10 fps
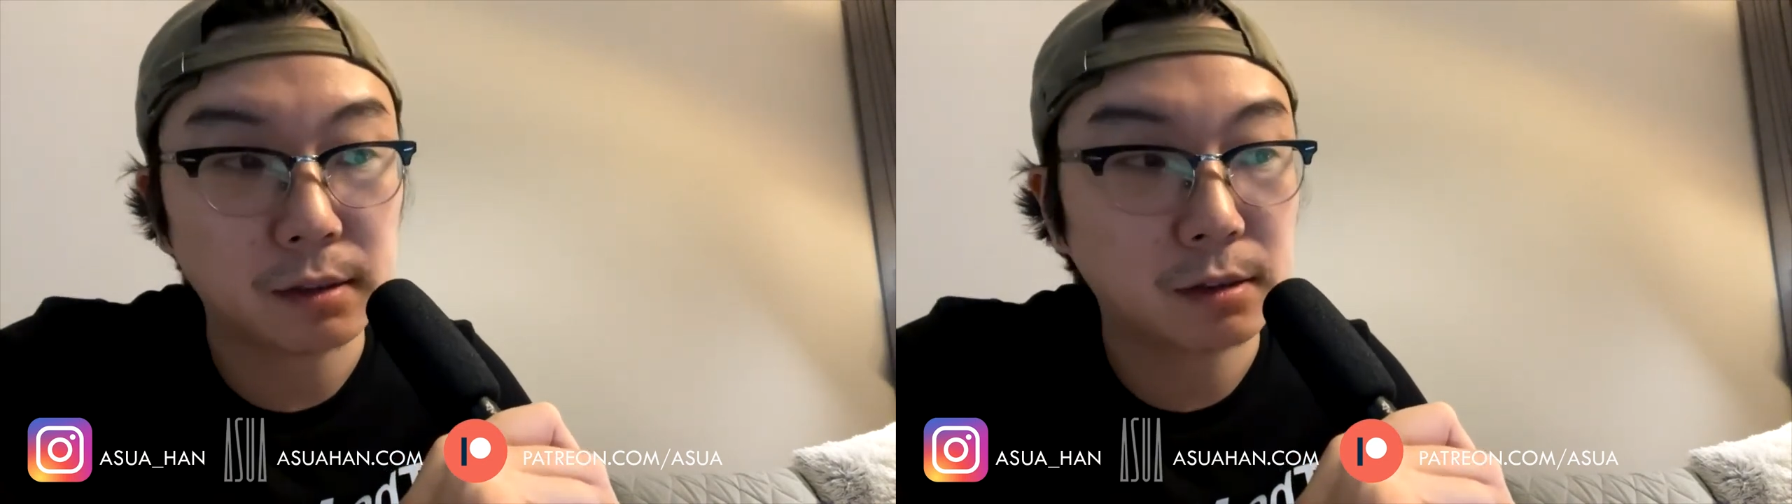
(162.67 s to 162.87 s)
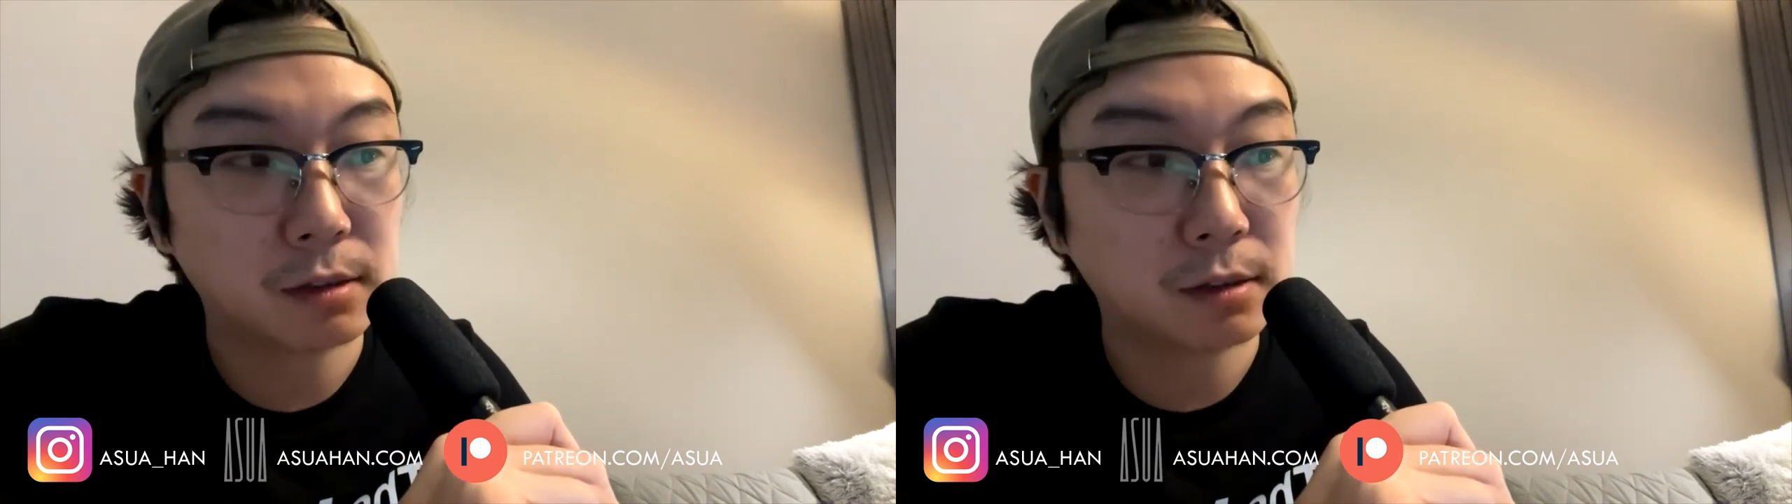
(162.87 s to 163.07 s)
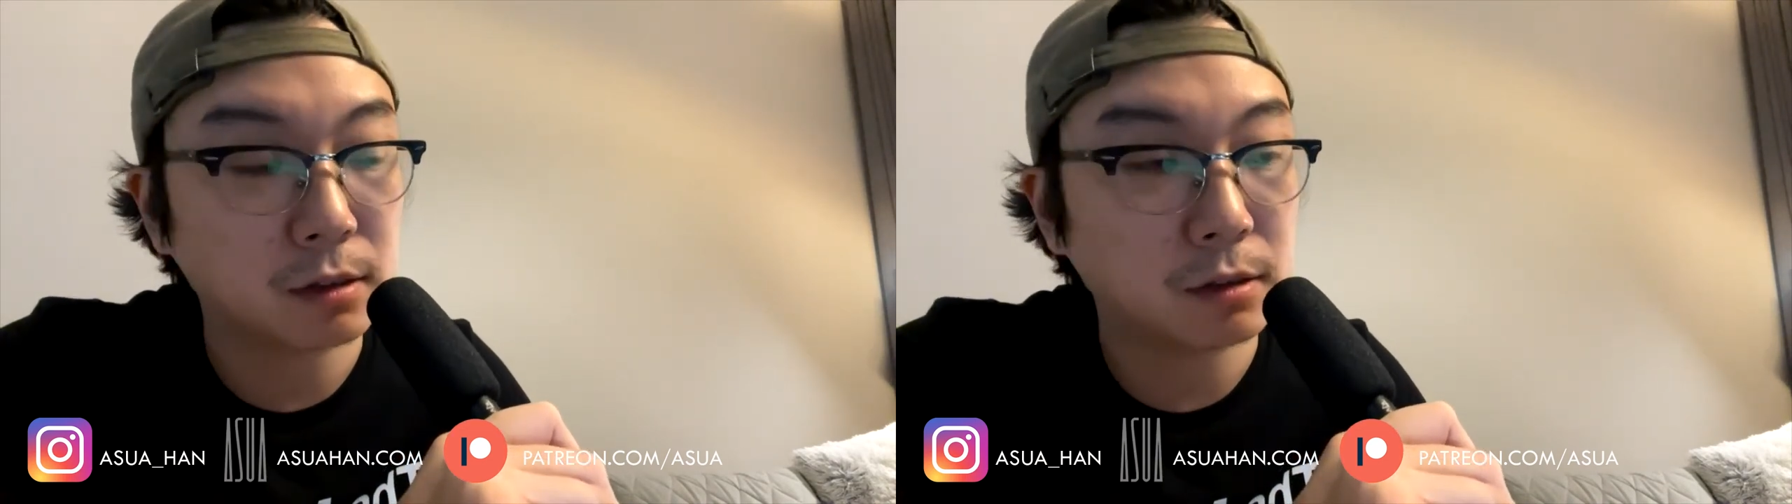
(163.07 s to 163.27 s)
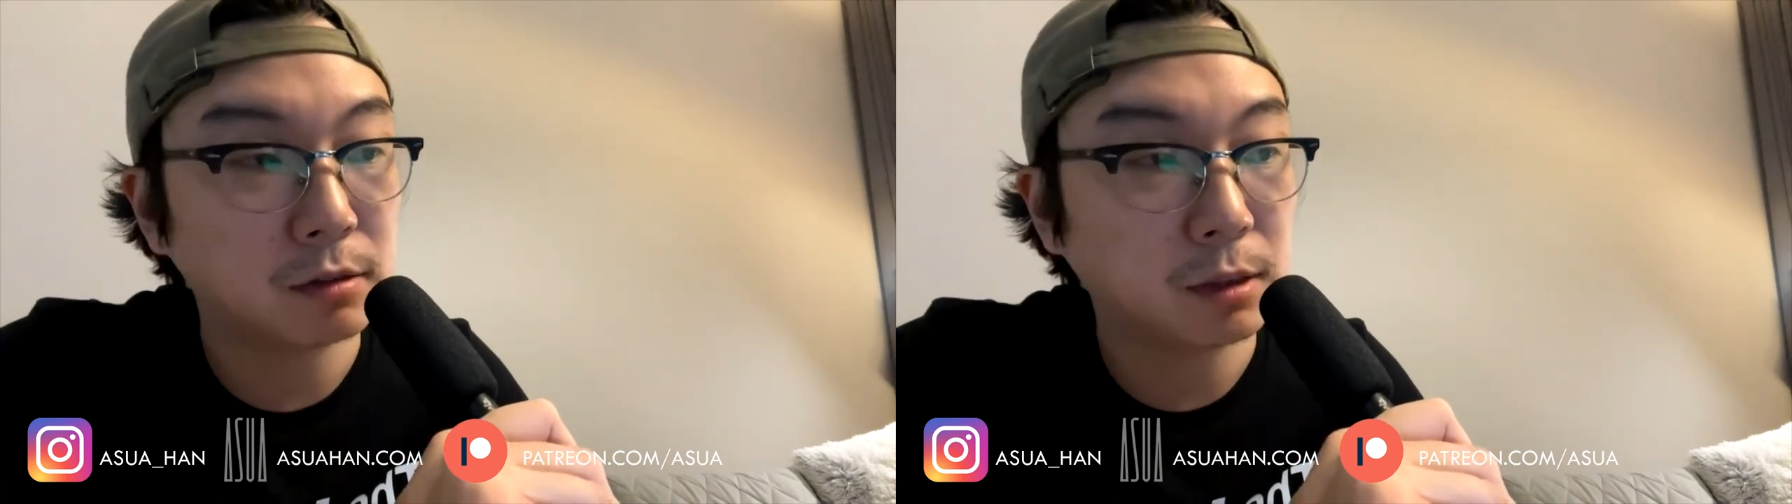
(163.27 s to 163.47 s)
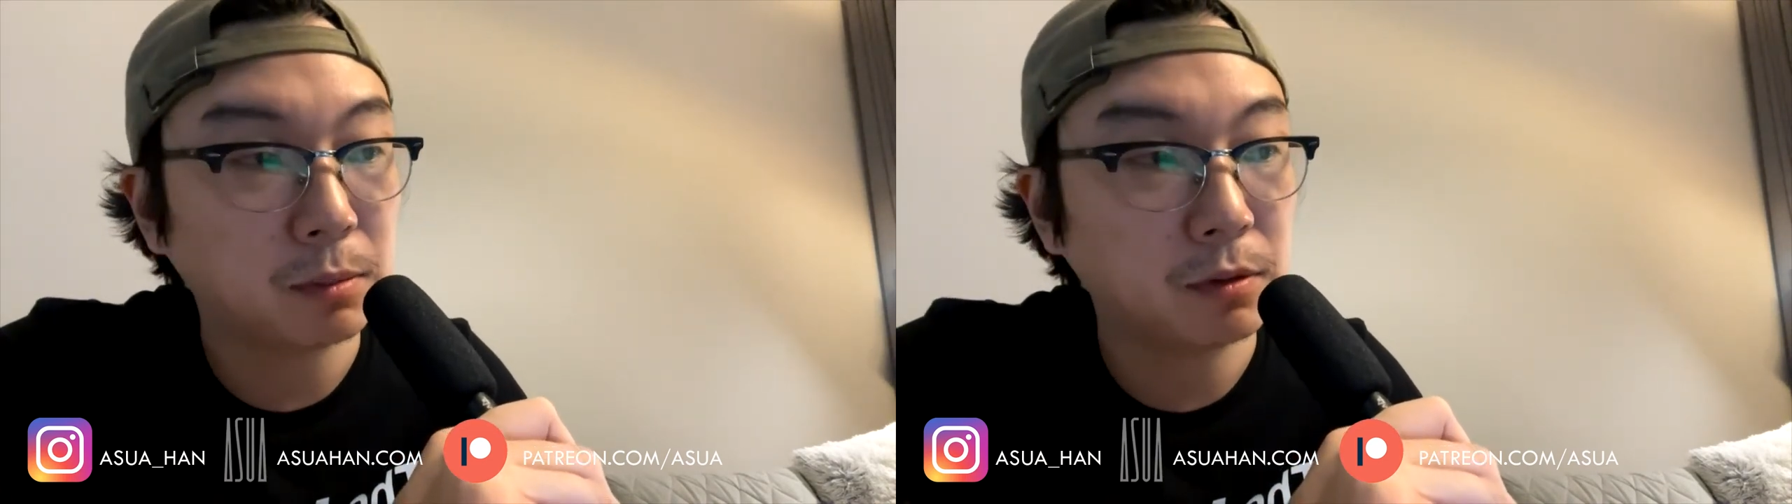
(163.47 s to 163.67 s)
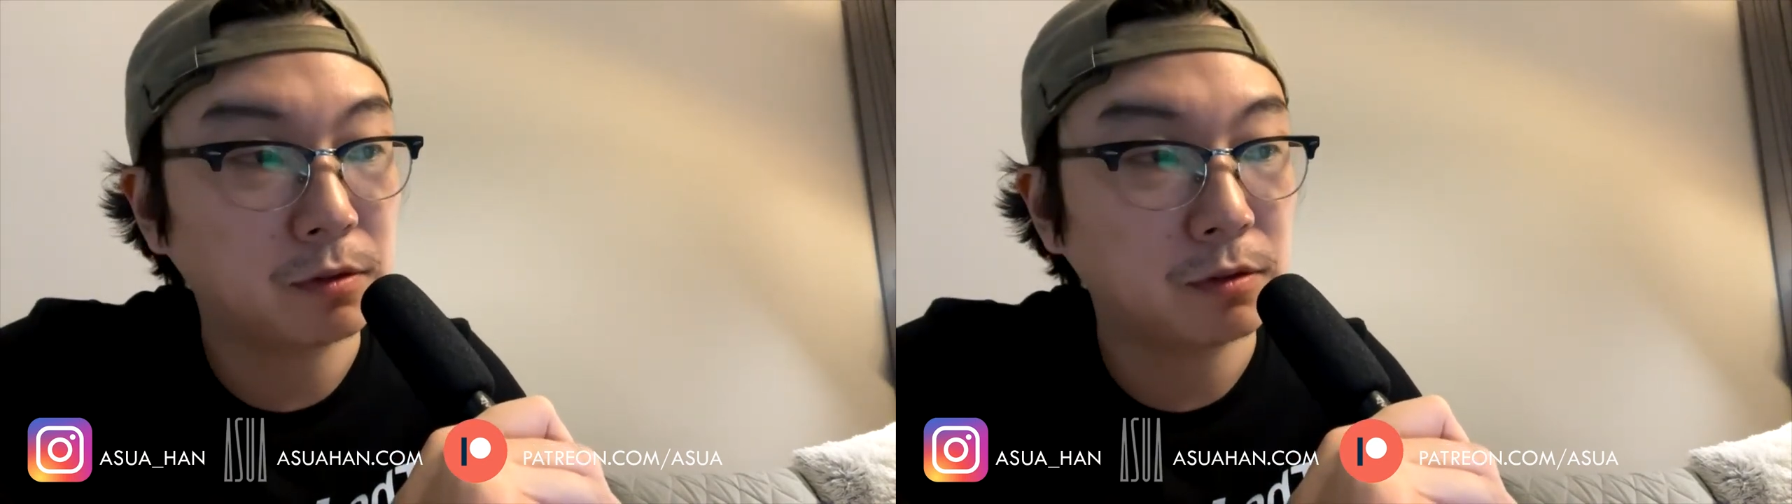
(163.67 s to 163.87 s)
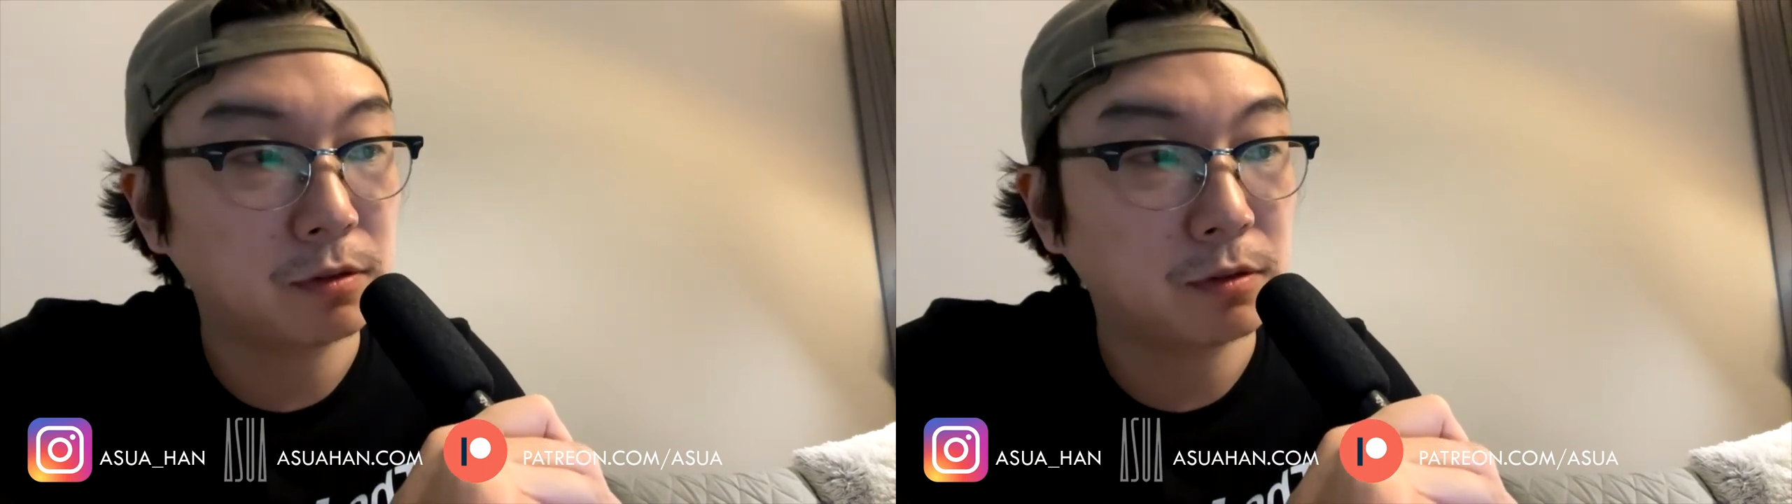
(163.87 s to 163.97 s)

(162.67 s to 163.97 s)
So some of